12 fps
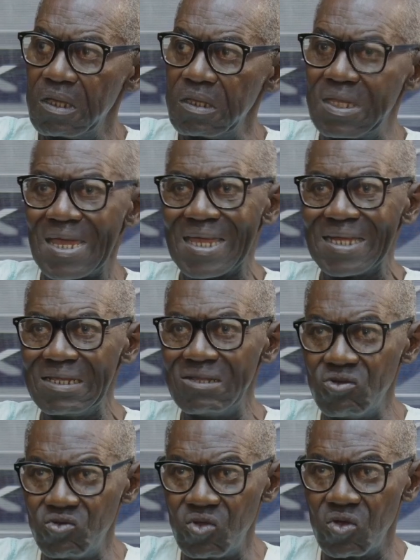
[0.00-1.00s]
they're getting
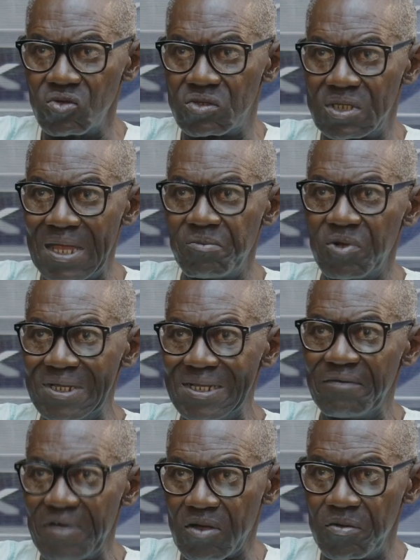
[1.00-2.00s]
new notes. That money
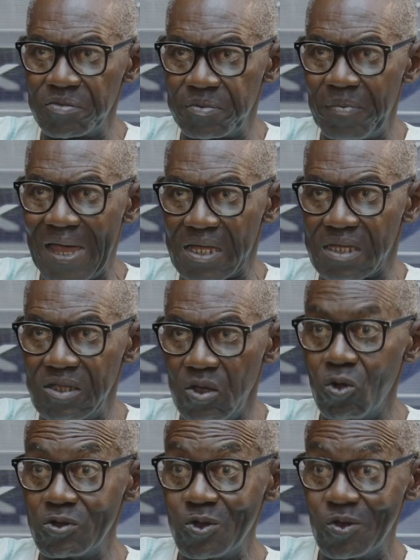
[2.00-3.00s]
never comes back. The
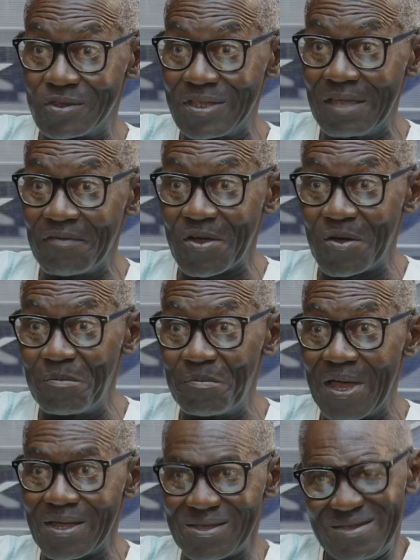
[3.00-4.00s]
old notes never come
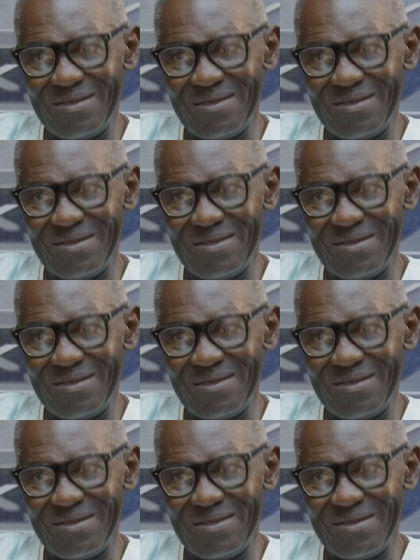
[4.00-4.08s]
back. It